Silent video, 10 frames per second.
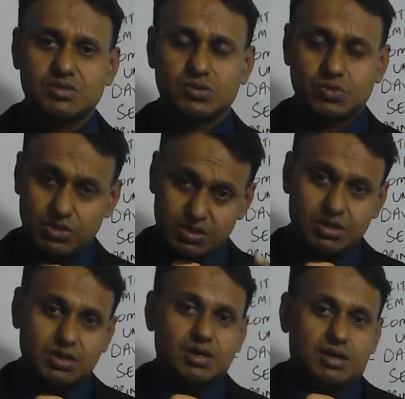So
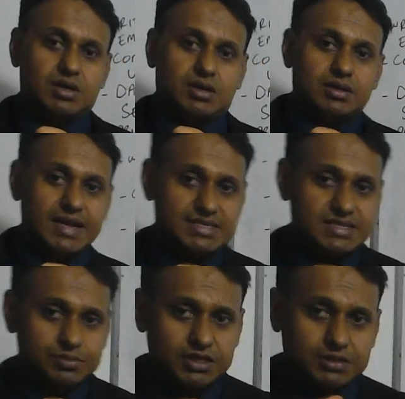that's
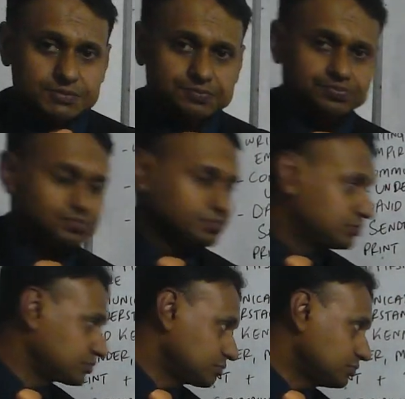something
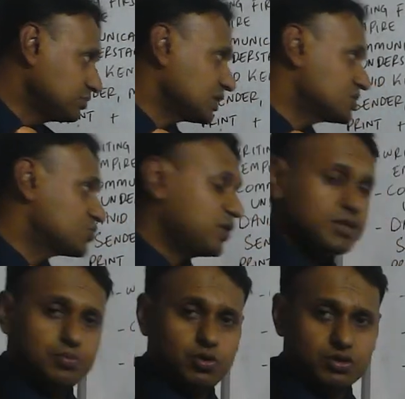that's very
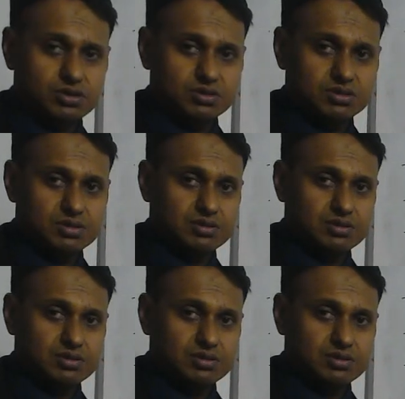important.